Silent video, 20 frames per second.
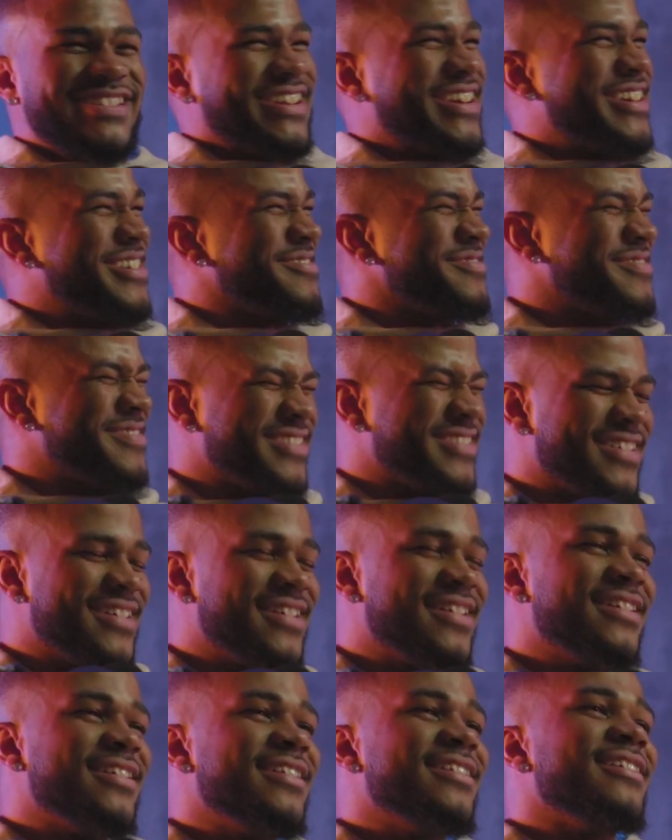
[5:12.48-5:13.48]
all the same
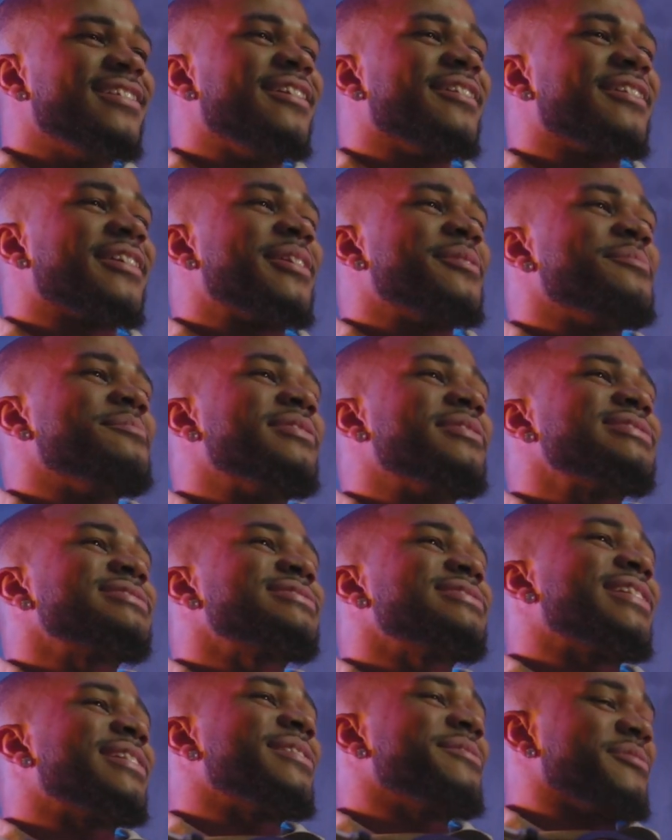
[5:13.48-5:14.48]
one. Nah. Okay, Best
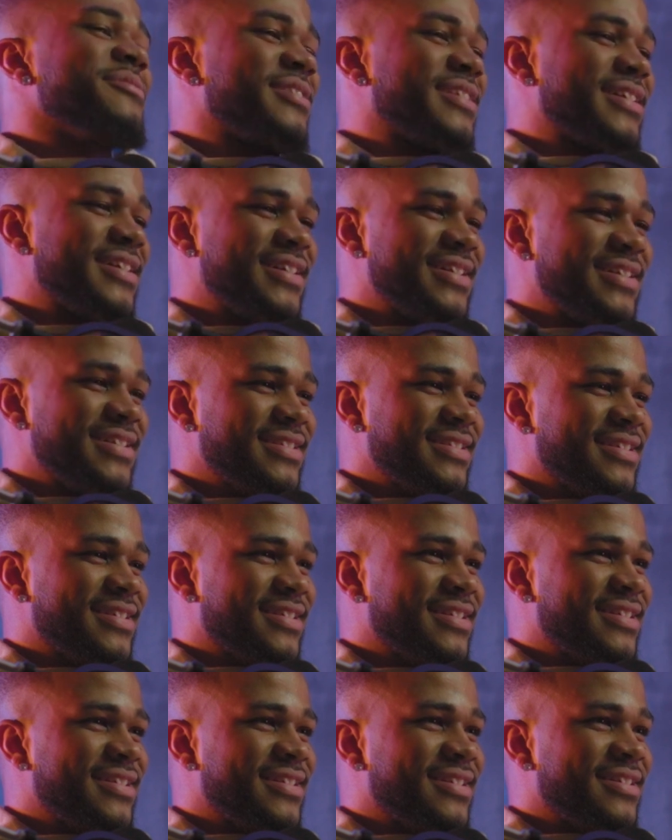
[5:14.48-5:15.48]
I Ever Had. Take
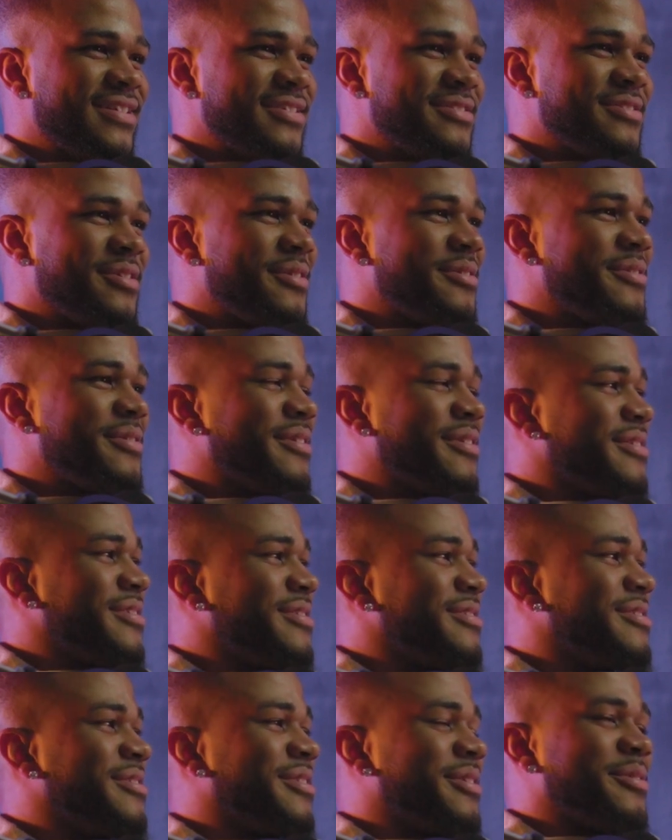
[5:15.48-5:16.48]
Care. Take Care. That
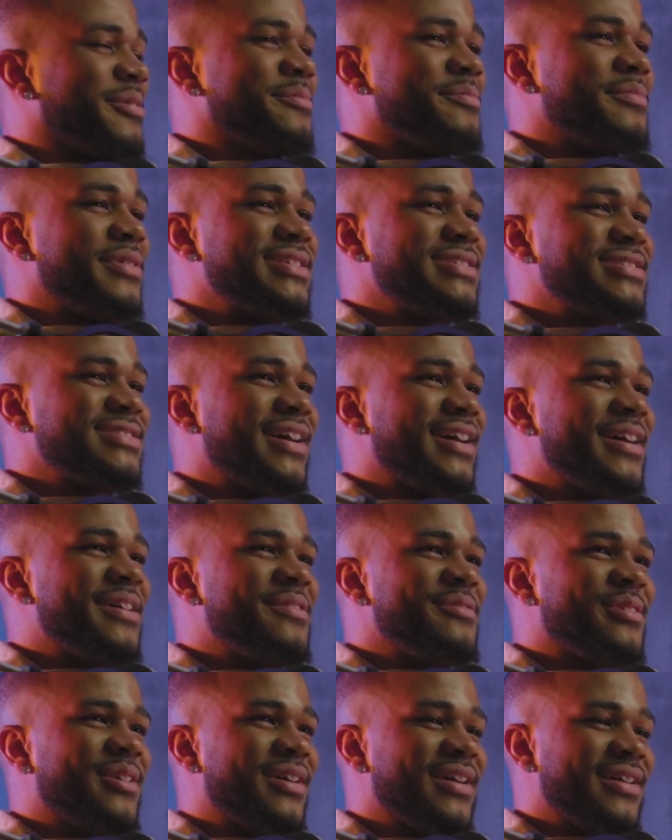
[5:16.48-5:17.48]
look, album is great. Best I
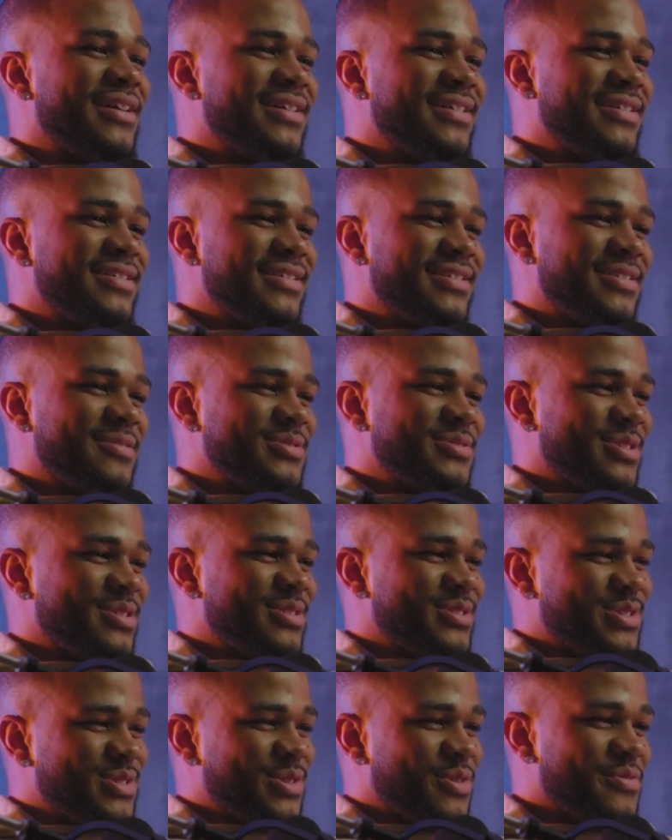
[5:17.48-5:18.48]
Ever Had was on
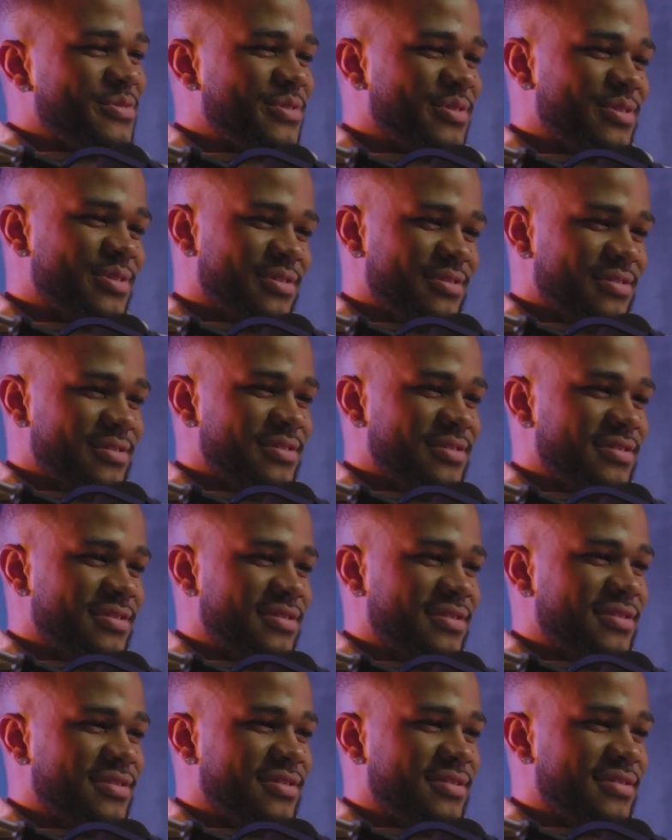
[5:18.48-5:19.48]
So Far Gone.
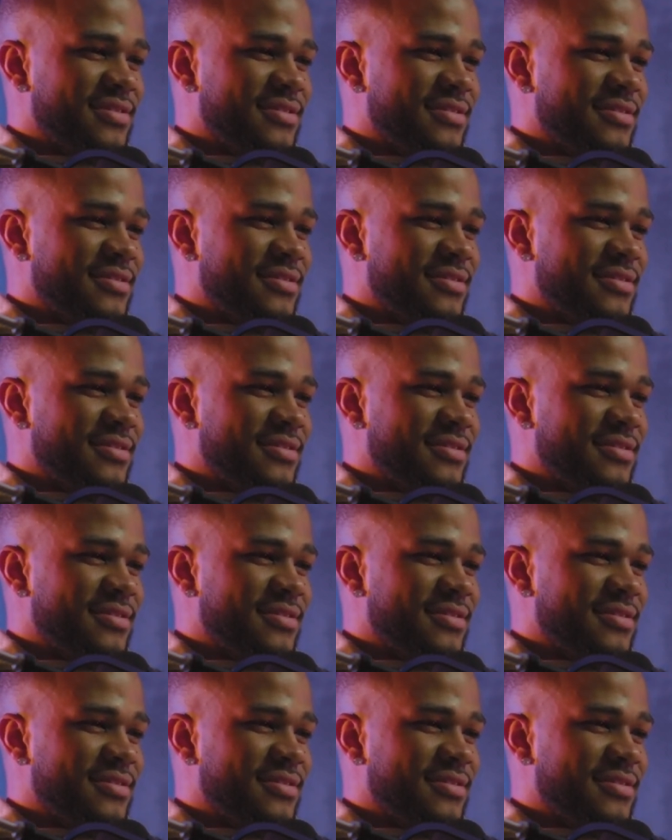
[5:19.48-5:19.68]
Oh.